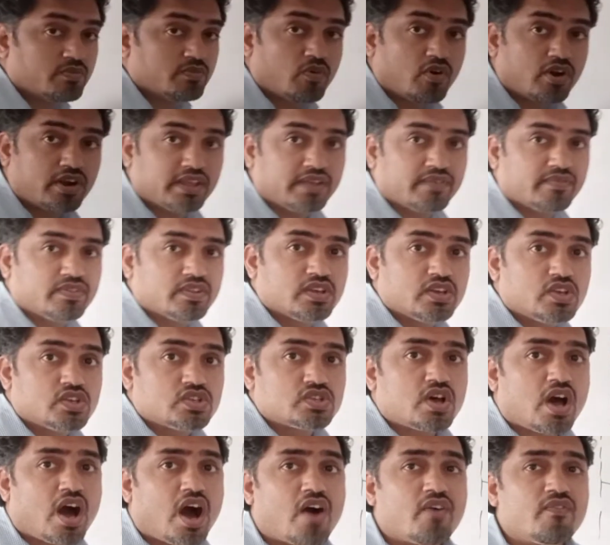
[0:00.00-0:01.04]
body.
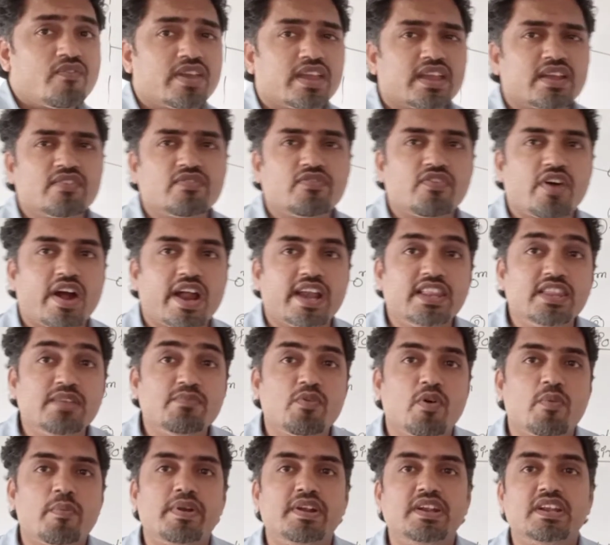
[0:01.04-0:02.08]
So how we can find the
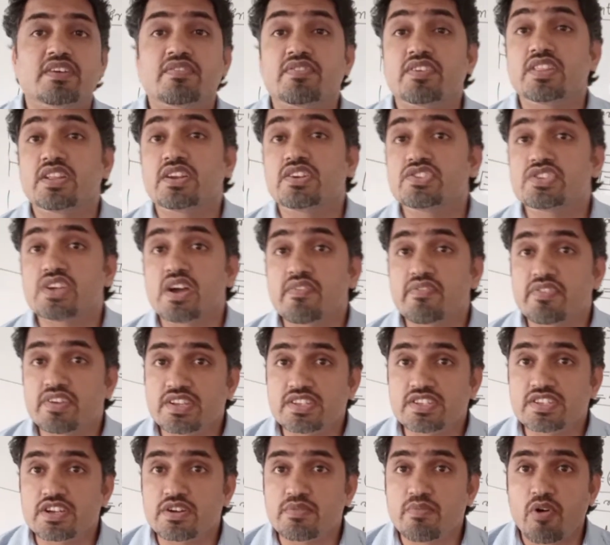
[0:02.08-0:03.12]
moment of inertia of
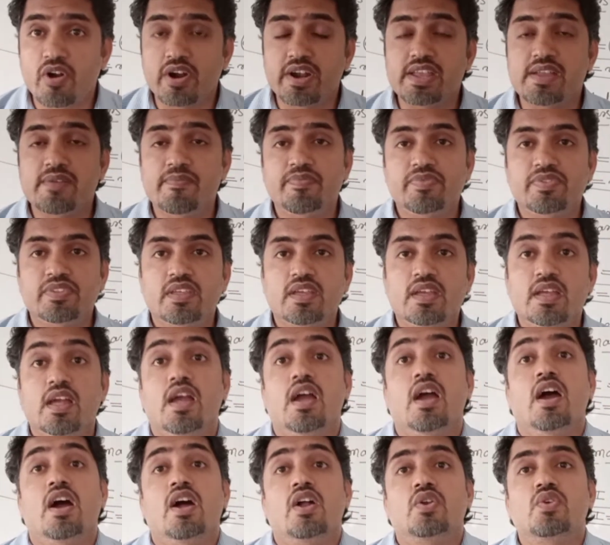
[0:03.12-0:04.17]
rigid body?
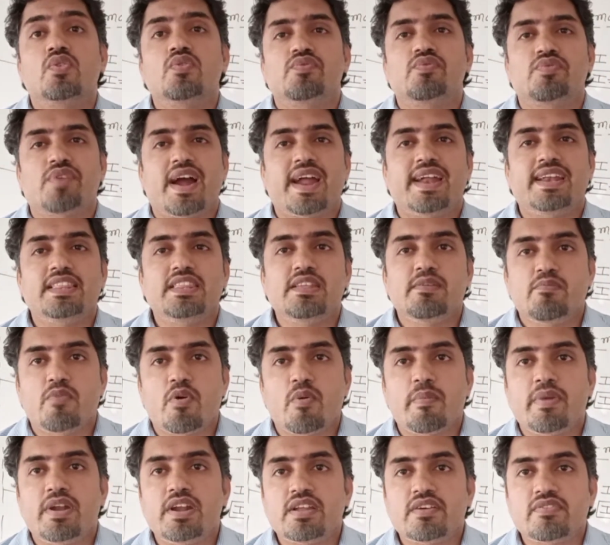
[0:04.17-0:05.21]
To find the
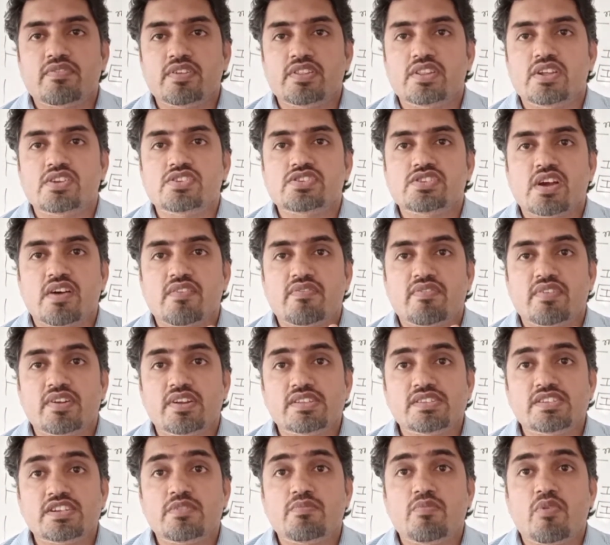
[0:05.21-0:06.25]
moment of inertia of
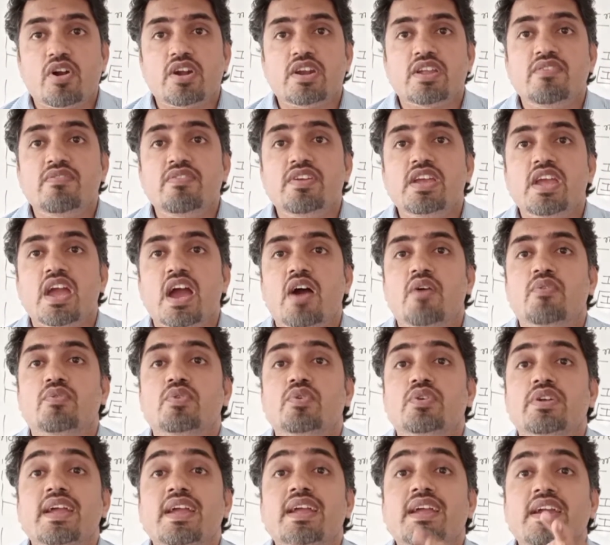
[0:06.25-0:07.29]
rigid body, we have to
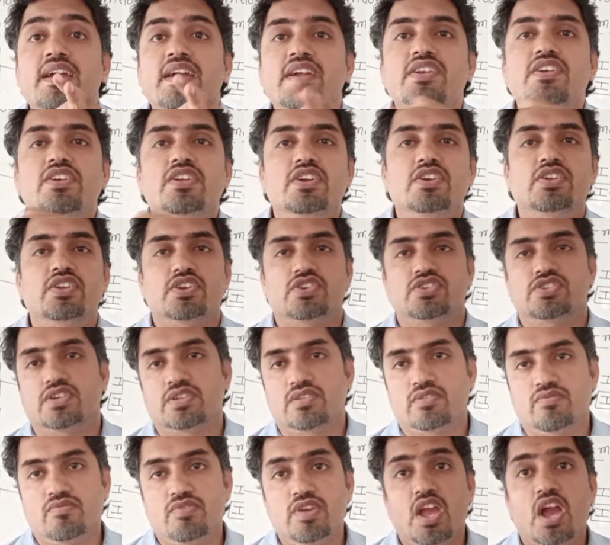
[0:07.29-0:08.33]
take integration.
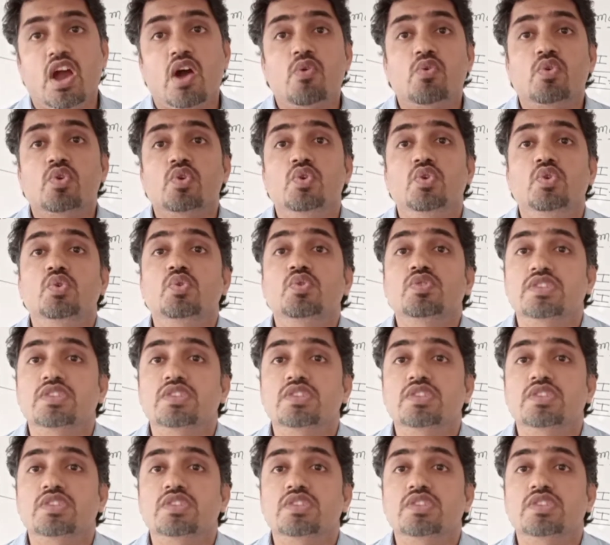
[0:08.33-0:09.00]
We have to use